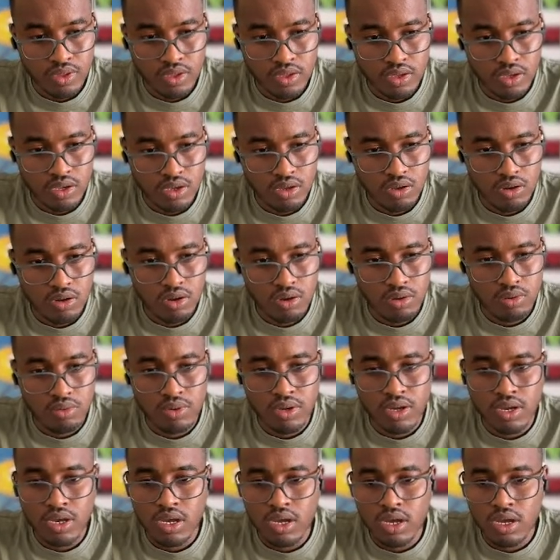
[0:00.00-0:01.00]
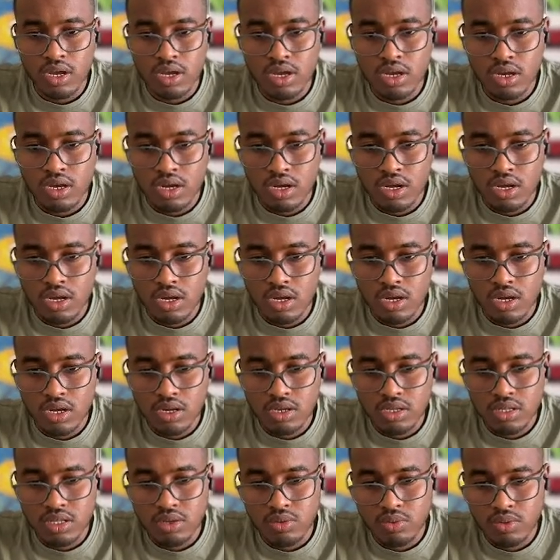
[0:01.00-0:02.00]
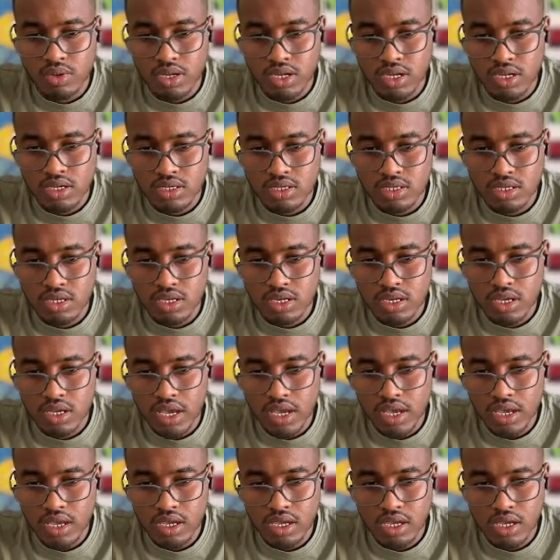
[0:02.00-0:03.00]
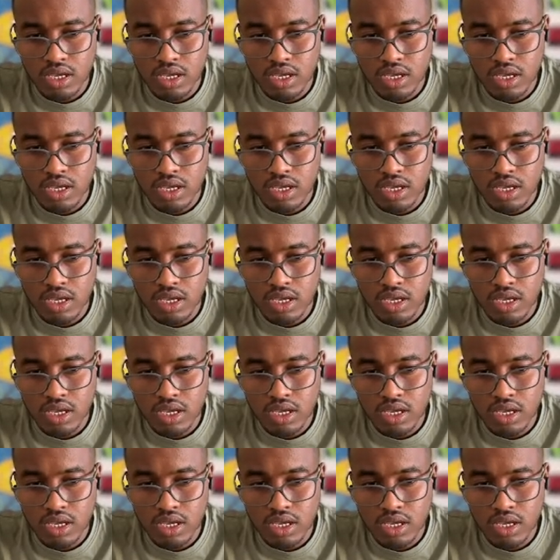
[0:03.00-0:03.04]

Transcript: you know, then we can say, hey,